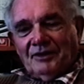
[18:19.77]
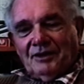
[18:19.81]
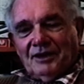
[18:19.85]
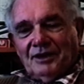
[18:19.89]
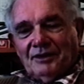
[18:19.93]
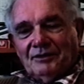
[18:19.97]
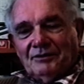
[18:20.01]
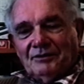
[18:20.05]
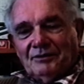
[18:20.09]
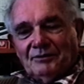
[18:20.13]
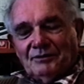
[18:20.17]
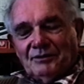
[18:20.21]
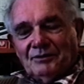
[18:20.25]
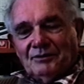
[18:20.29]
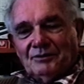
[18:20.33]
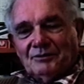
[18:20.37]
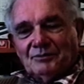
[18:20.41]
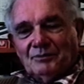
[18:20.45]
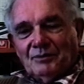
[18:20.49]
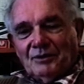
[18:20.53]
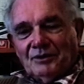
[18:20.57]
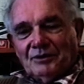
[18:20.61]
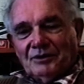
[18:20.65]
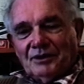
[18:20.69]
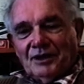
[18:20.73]
that
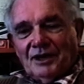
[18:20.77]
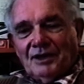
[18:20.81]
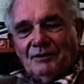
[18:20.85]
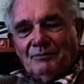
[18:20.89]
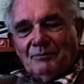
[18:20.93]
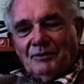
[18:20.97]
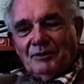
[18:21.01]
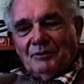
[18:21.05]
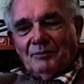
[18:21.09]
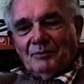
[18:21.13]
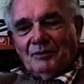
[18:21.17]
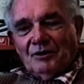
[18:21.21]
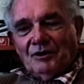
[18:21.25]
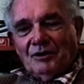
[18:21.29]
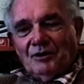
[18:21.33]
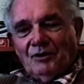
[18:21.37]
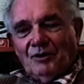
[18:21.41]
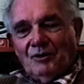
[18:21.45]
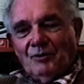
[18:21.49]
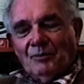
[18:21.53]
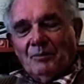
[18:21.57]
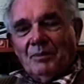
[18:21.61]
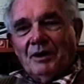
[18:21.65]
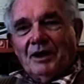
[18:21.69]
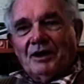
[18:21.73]
is what gave me my
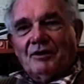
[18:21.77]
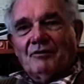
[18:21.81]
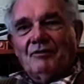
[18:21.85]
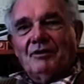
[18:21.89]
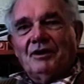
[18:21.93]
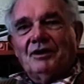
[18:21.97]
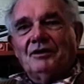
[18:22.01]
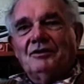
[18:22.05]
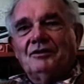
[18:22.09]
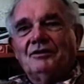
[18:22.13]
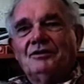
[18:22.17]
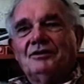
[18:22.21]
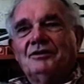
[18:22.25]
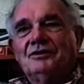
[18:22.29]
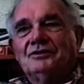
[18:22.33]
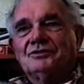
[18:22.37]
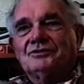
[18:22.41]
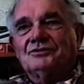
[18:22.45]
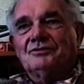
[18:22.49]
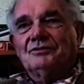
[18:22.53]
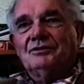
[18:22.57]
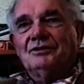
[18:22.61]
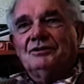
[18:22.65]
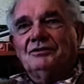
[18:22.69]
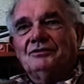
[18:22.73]
whole background in
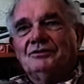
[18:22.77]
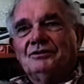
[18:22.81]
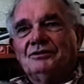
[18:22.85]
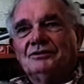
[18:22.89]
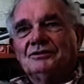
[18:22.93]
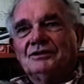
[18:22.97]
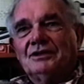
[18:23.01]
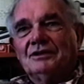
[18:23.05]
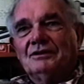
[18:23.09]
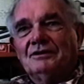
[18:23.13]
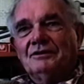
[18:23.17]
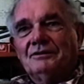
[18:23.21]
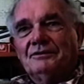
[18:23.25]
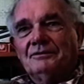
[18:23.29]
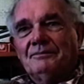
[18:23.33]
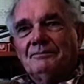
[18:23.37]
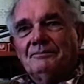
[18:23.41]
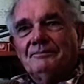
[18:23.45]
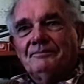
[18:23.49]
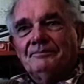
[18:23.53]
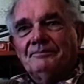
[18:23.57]
history in New Zealand.